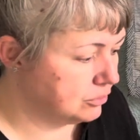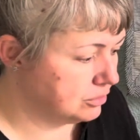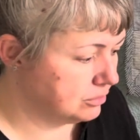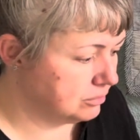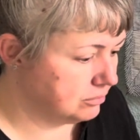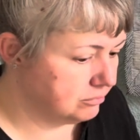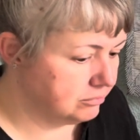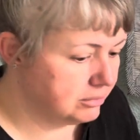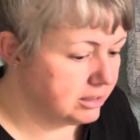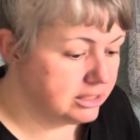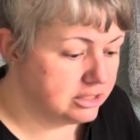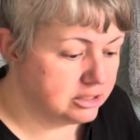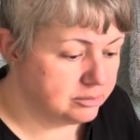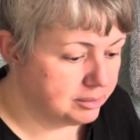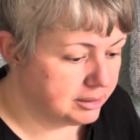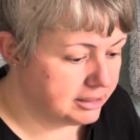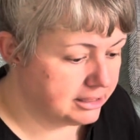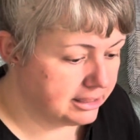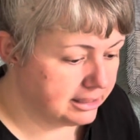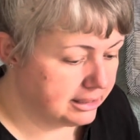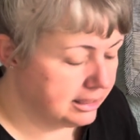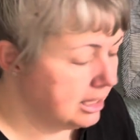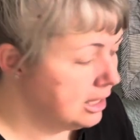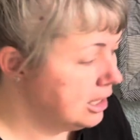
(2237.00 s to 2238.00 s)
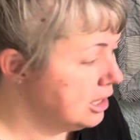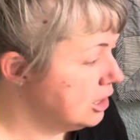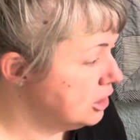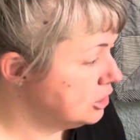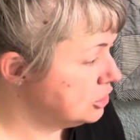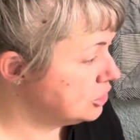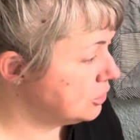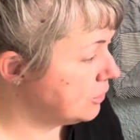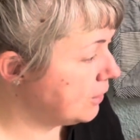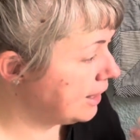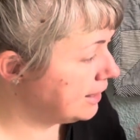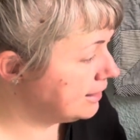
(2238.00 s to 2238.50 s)
really speedy.
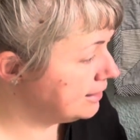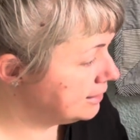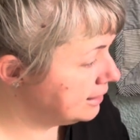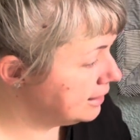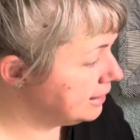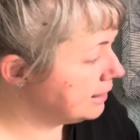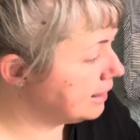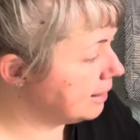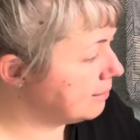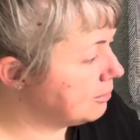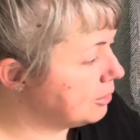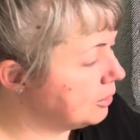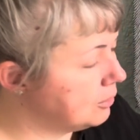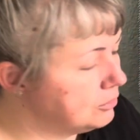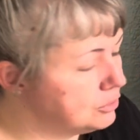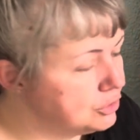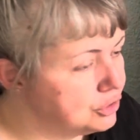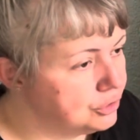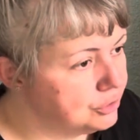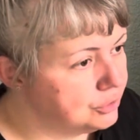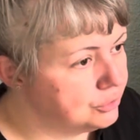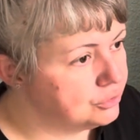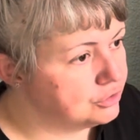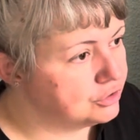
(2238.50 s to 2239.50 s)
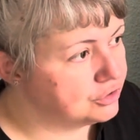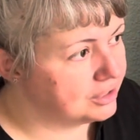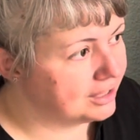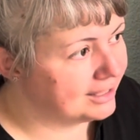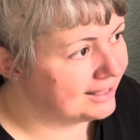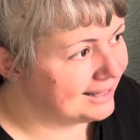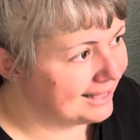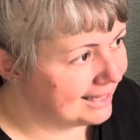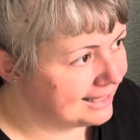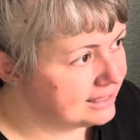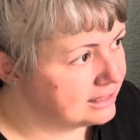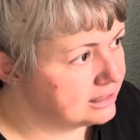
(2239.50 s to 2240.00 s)
So I think I'm going to use
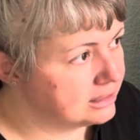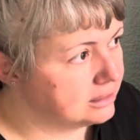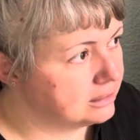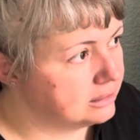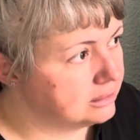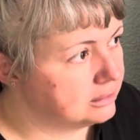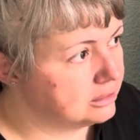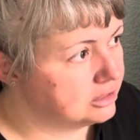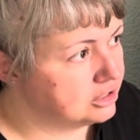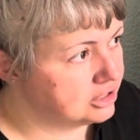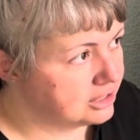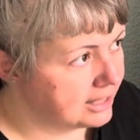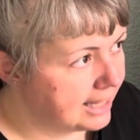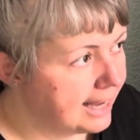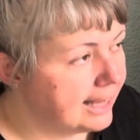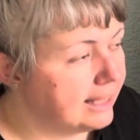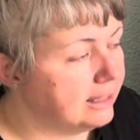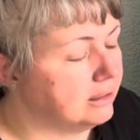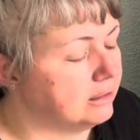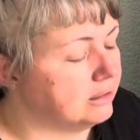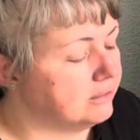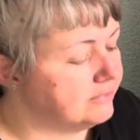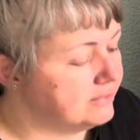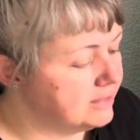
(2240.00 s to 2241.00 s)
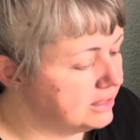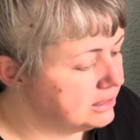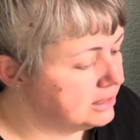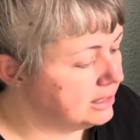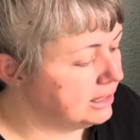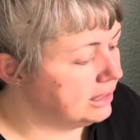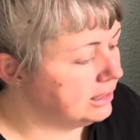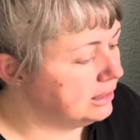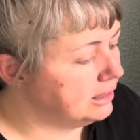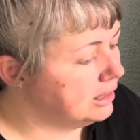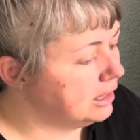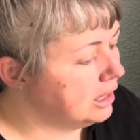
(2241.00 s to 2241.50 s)
that style of
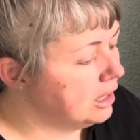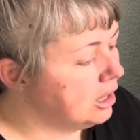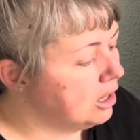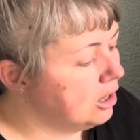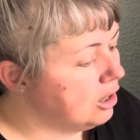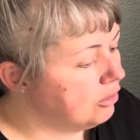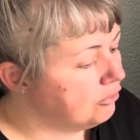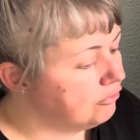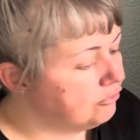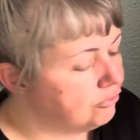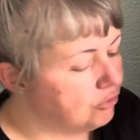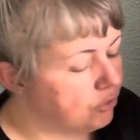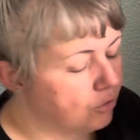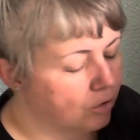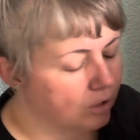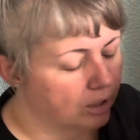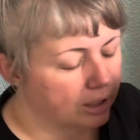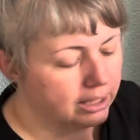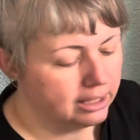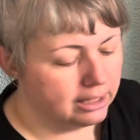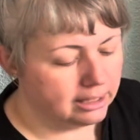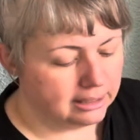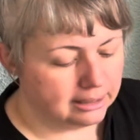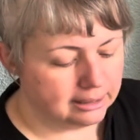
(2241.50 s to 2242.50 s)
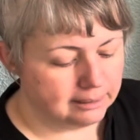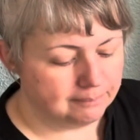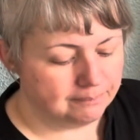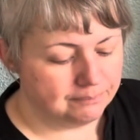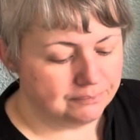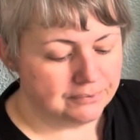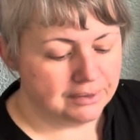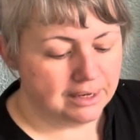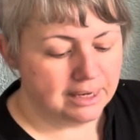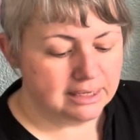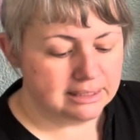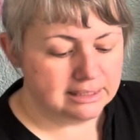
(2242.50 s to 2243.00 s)
knitting for
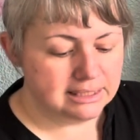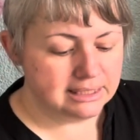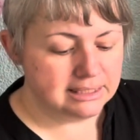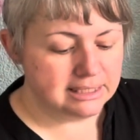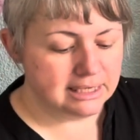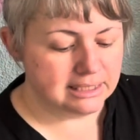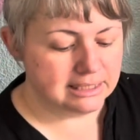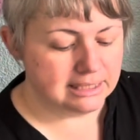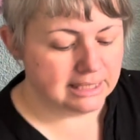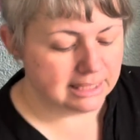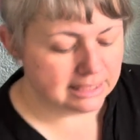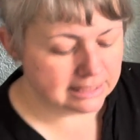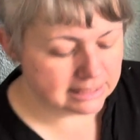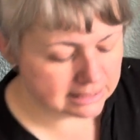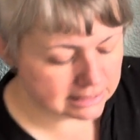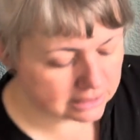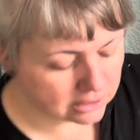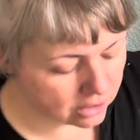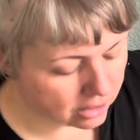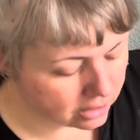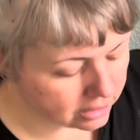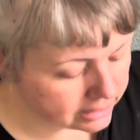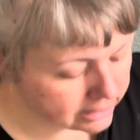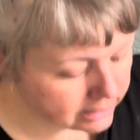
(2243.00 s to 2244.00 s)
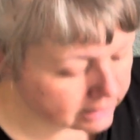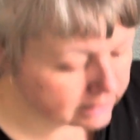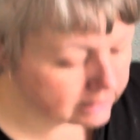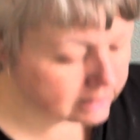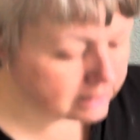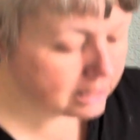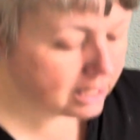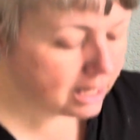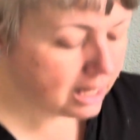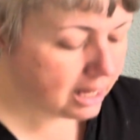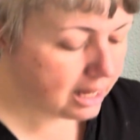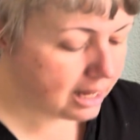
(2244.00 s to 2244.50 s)
knitting this cardigan.
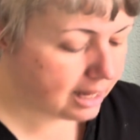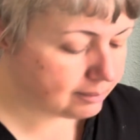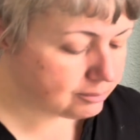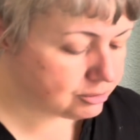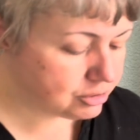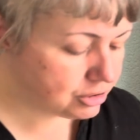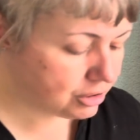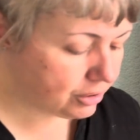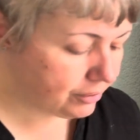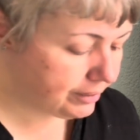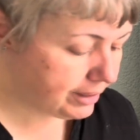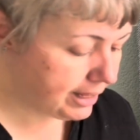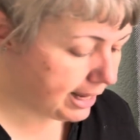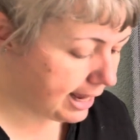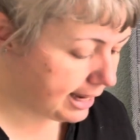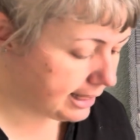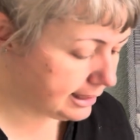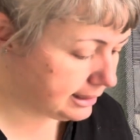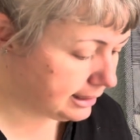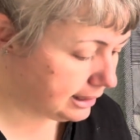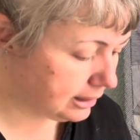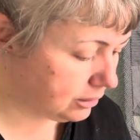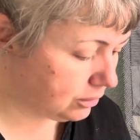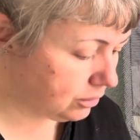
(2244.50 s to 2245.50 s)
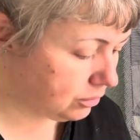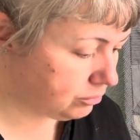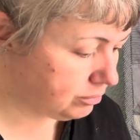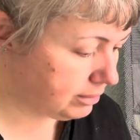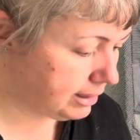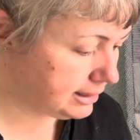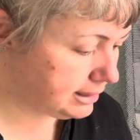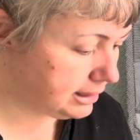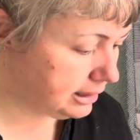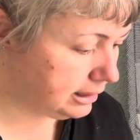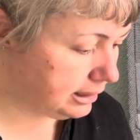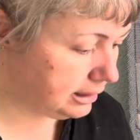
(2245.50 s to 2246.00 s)
I'm sorry, I
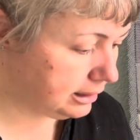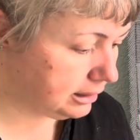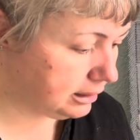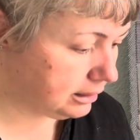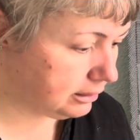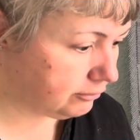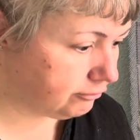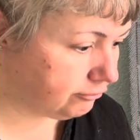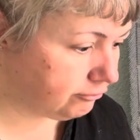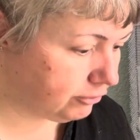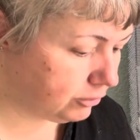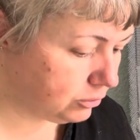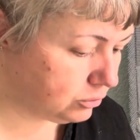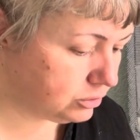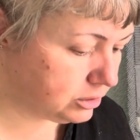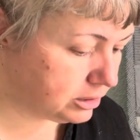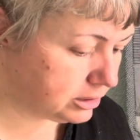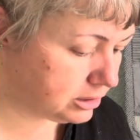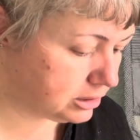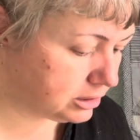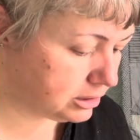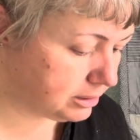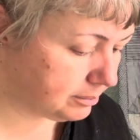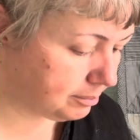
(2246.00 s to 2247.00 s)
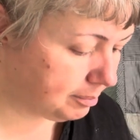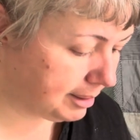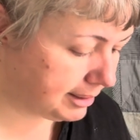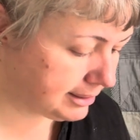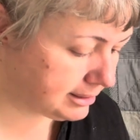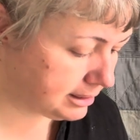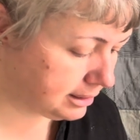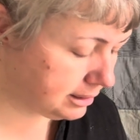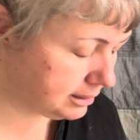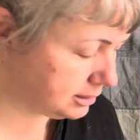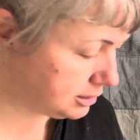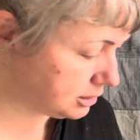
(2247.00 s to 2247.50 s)
already folded the
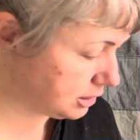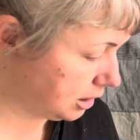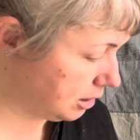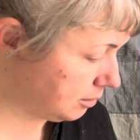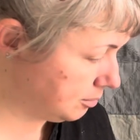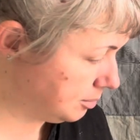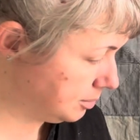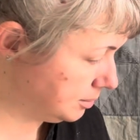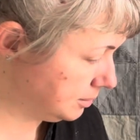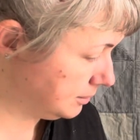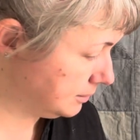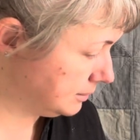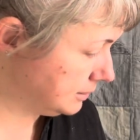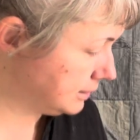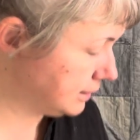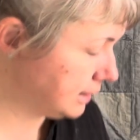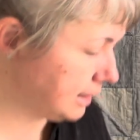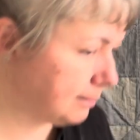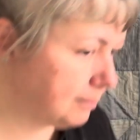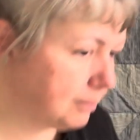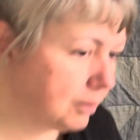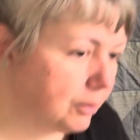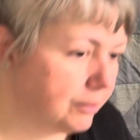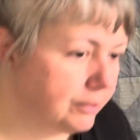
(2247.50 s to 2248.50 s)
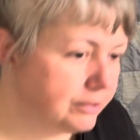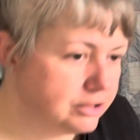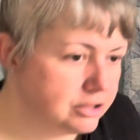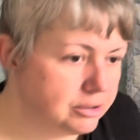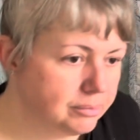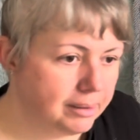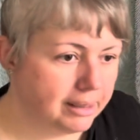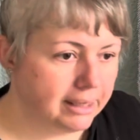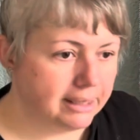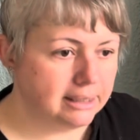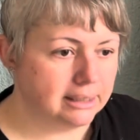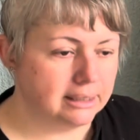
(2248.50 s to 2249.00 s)
patterns up that I'm going to
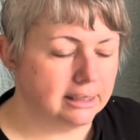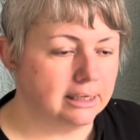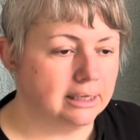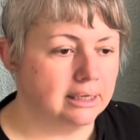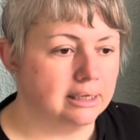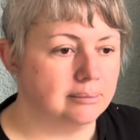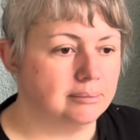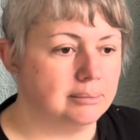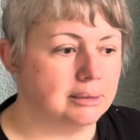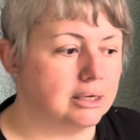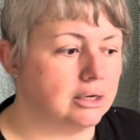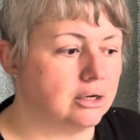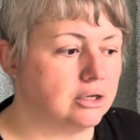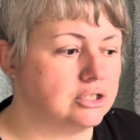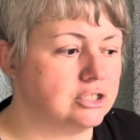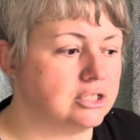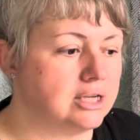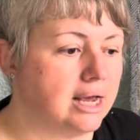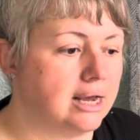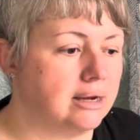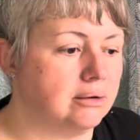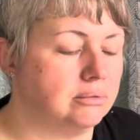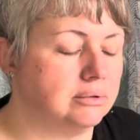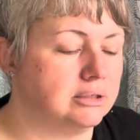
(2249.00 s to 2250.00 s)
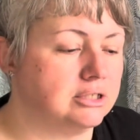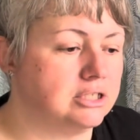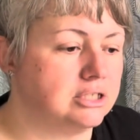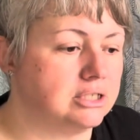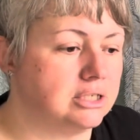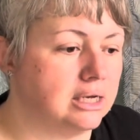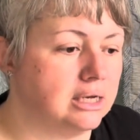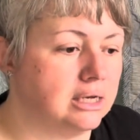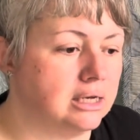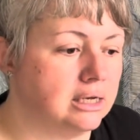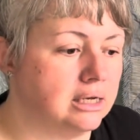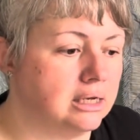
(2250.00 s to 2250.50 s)
make because I was
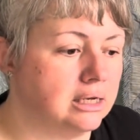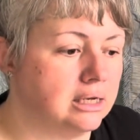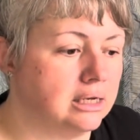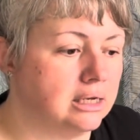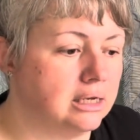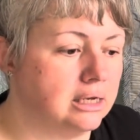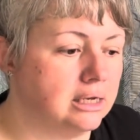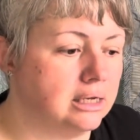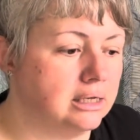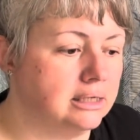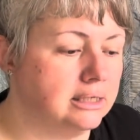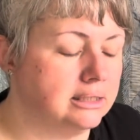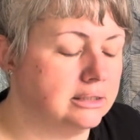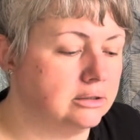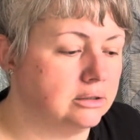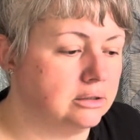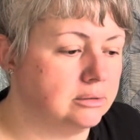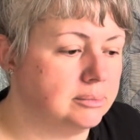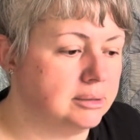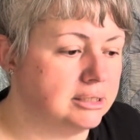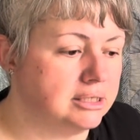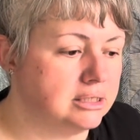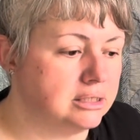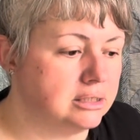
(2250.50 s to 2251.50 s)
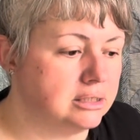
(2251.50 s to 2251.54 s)
a little